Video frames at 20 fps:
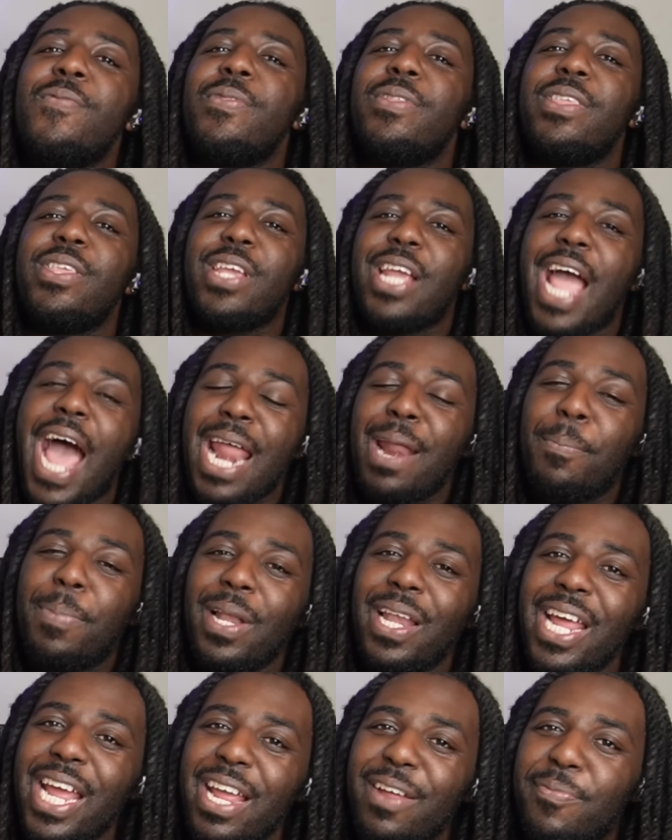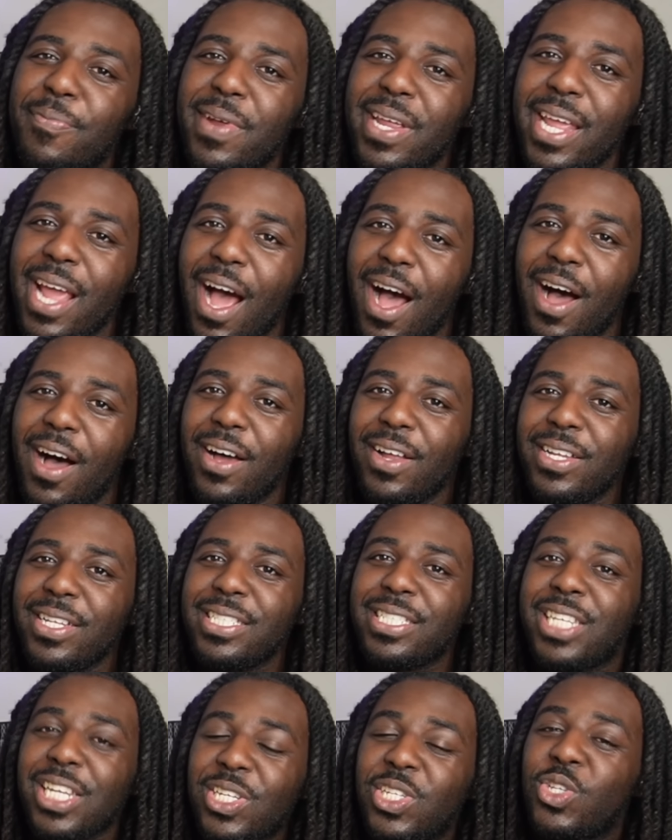You gotta believe me, y'all.
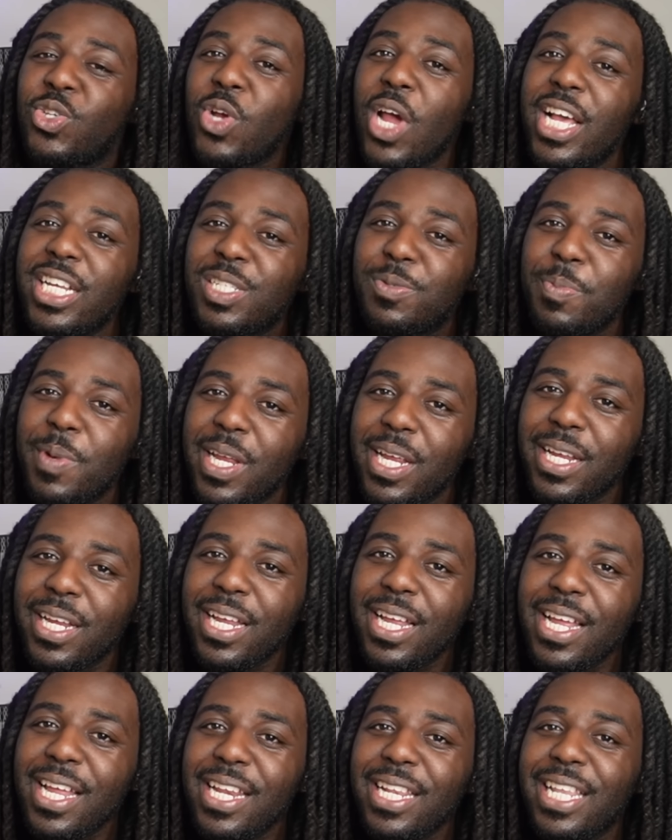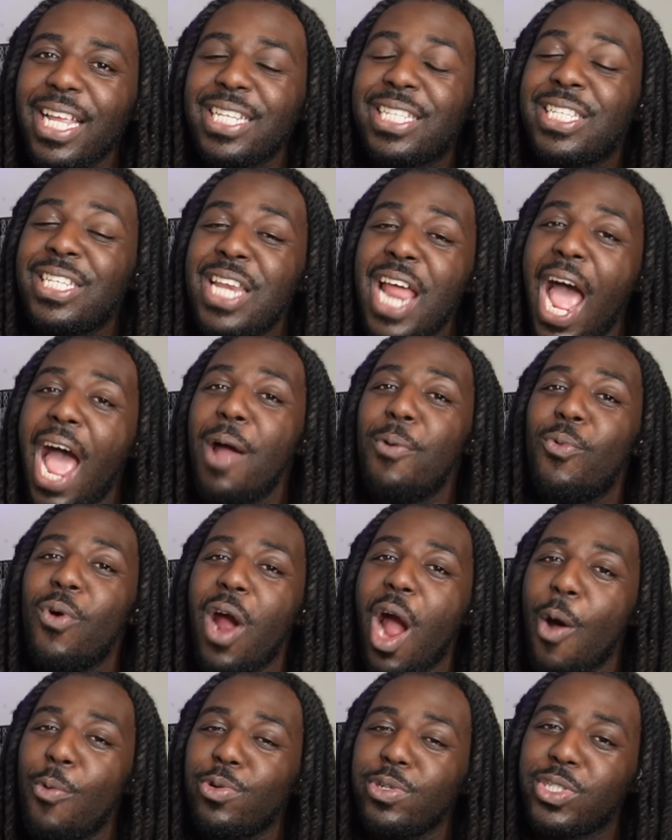Just trust me. That's not where I
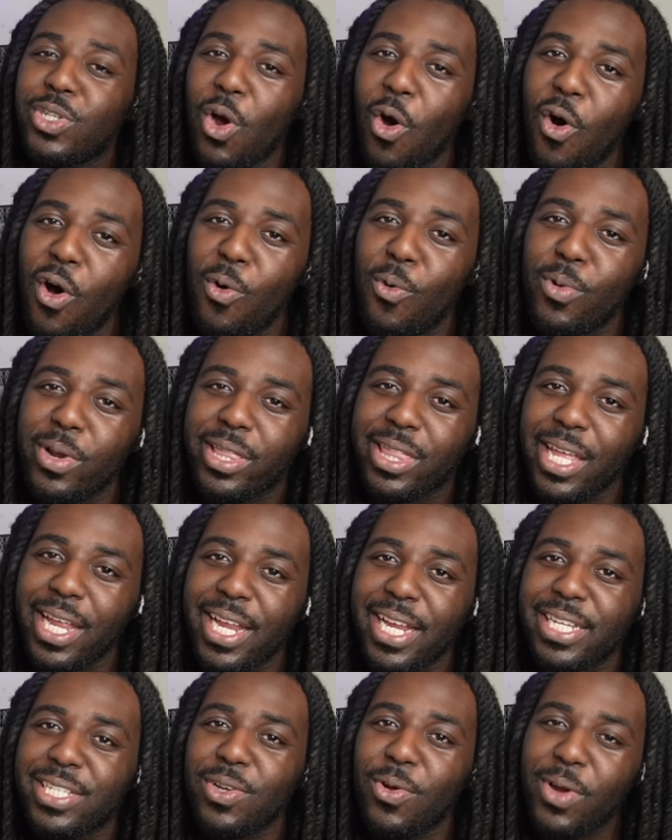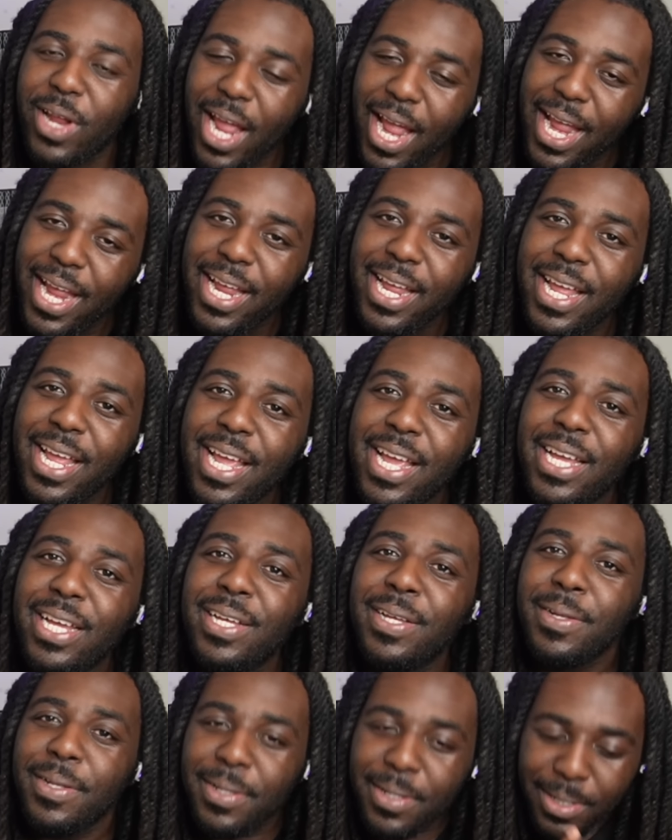was going with things, okay?
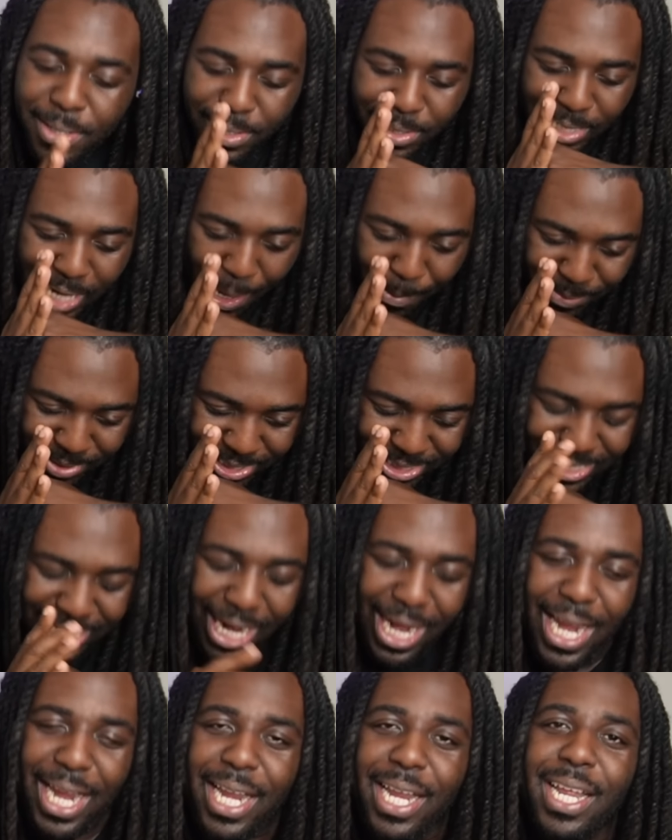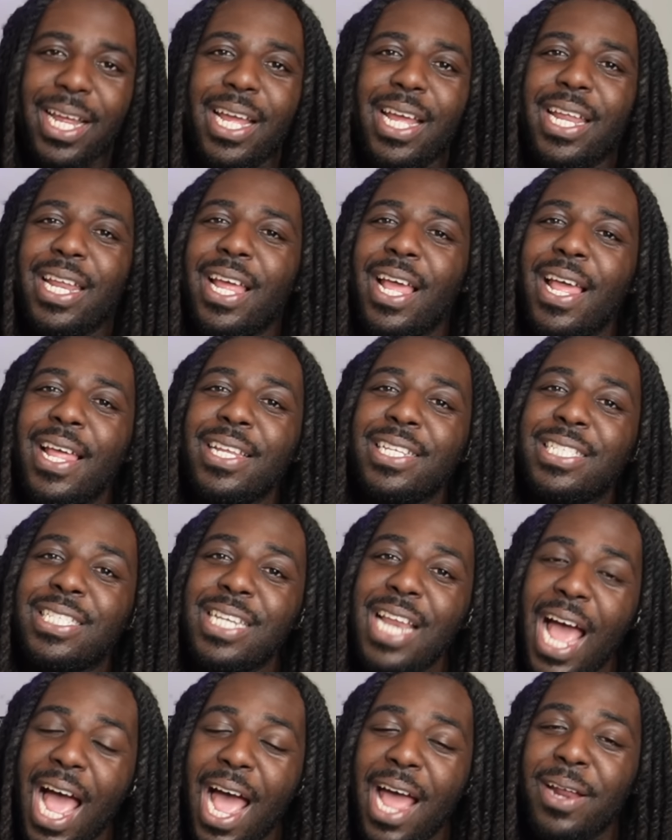Namaste. It's
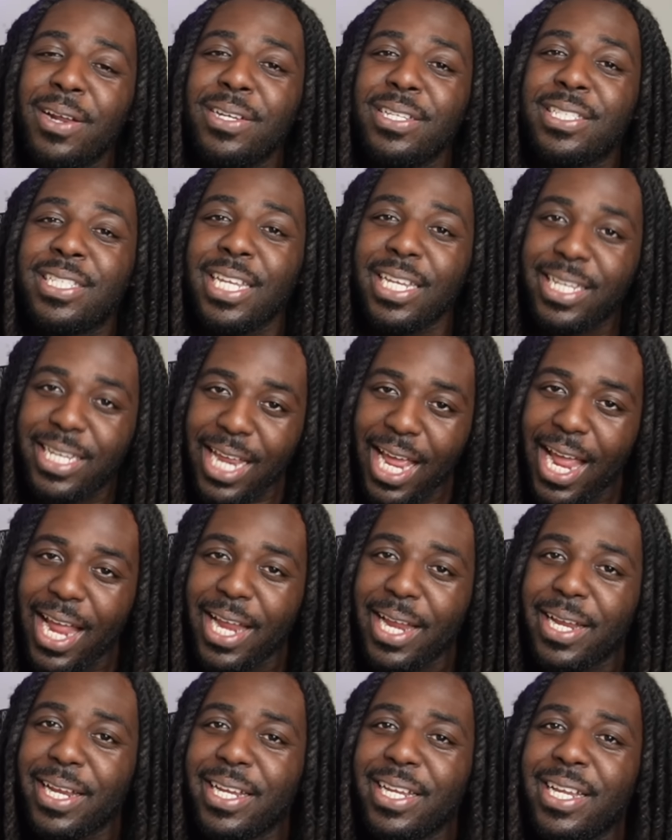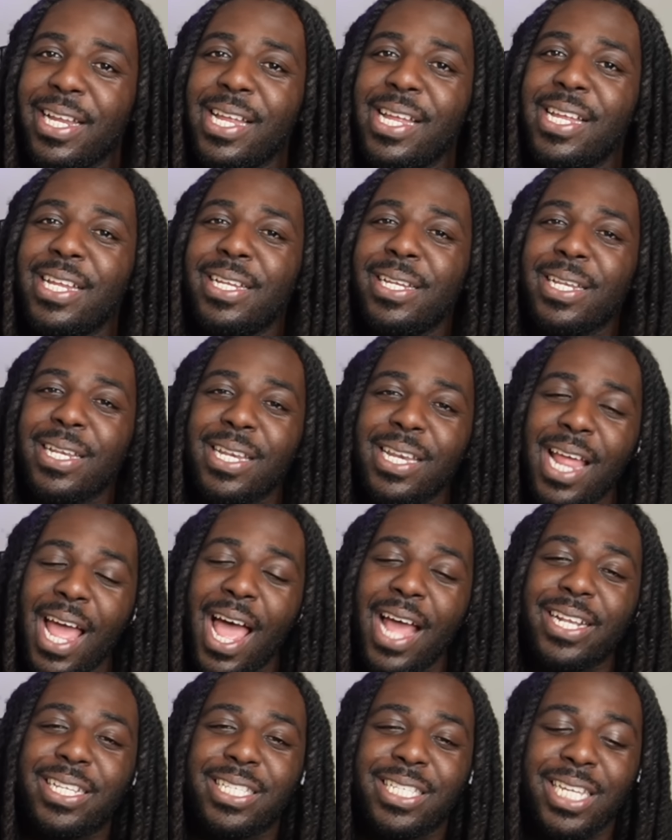not today.
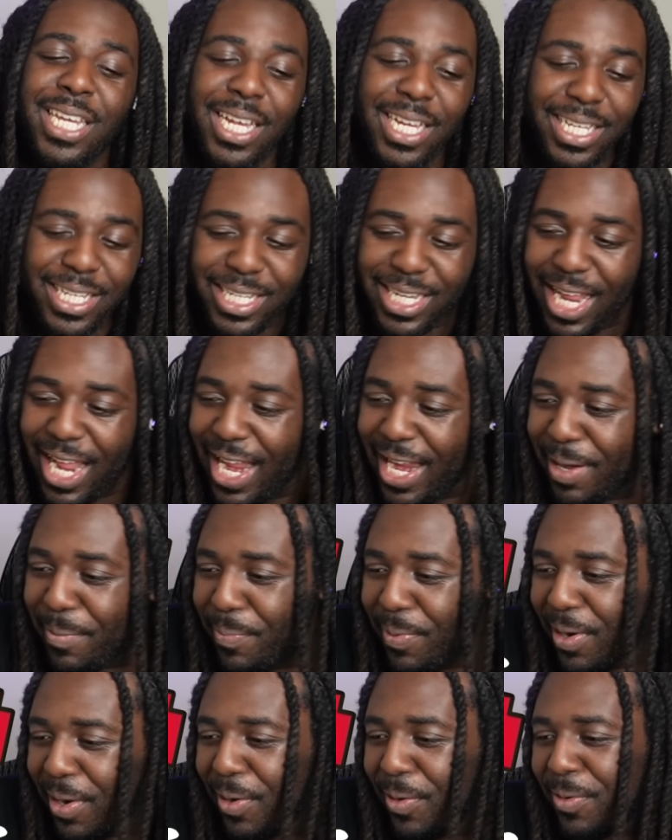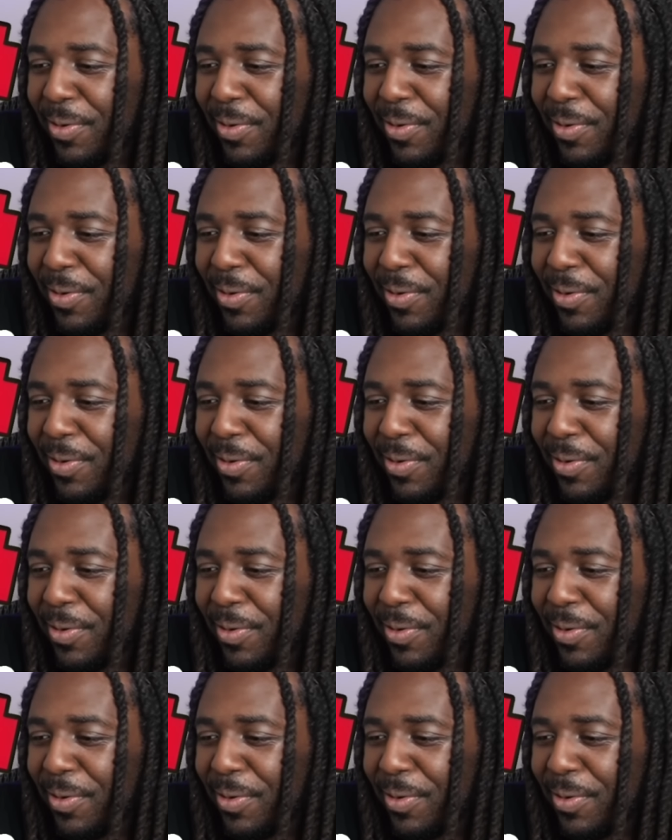Not today, bro.